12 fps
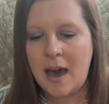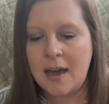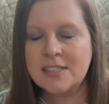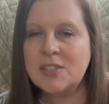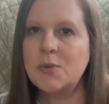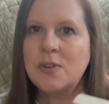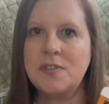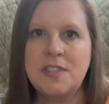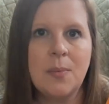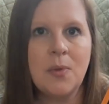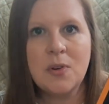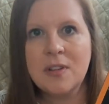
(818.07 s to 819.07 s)
sort of
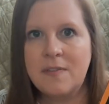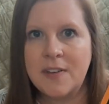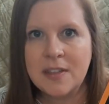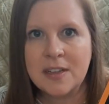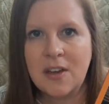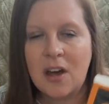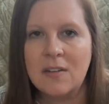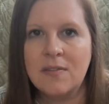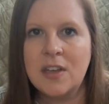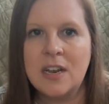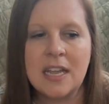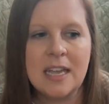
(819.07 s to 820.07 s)
similar to Finley
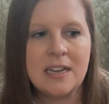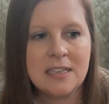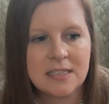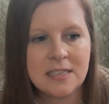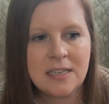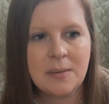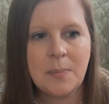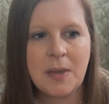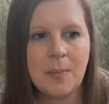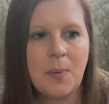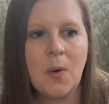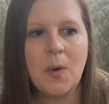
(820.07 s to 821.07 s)
Donovan, innocent
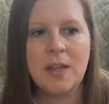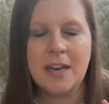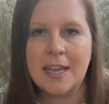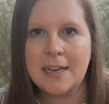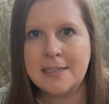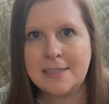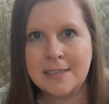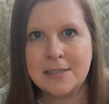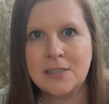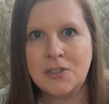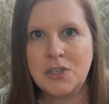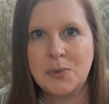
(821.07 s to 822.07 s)
people in an innocent
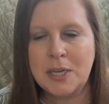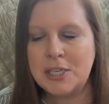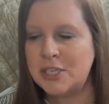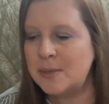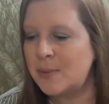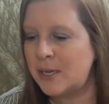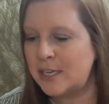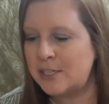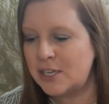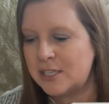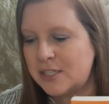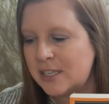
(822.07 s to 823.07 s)
situation, but it
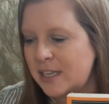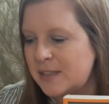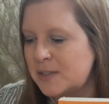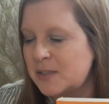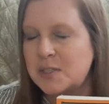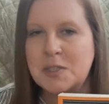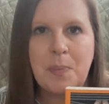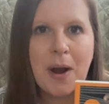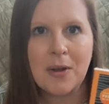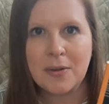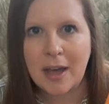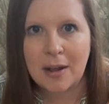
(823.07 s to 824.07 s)
just gets
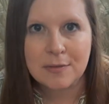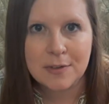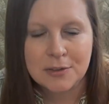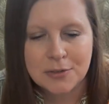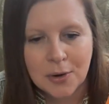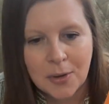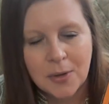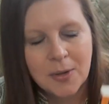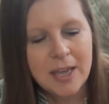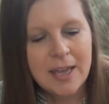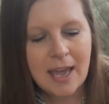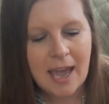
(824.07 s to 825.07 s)
spiraled out of control.
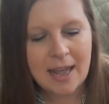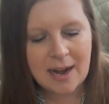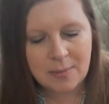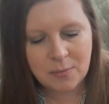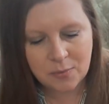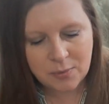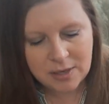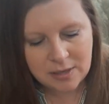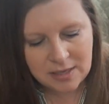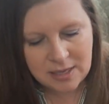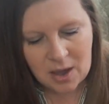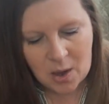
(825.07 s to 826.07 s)
And I'm
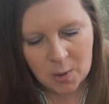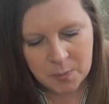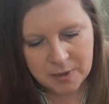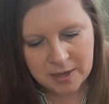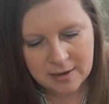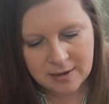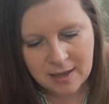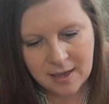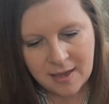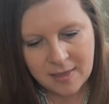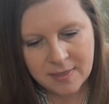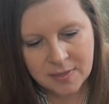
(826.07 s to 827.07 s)
really hoping
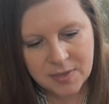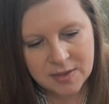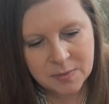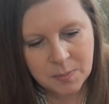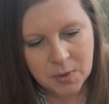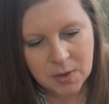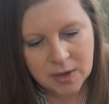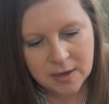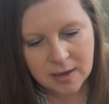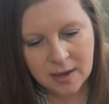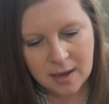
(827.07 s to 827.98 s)
that this book